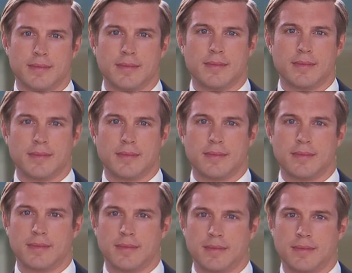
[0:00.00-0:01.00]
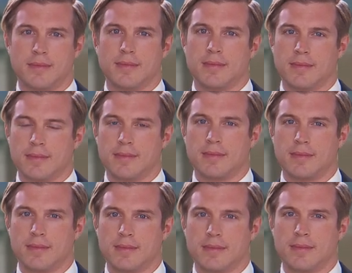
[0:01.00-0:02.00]

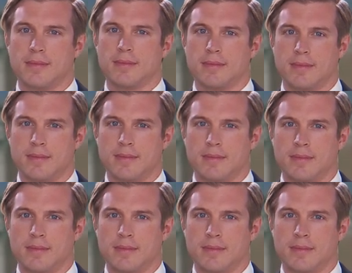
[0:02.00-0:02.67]
(not speaking)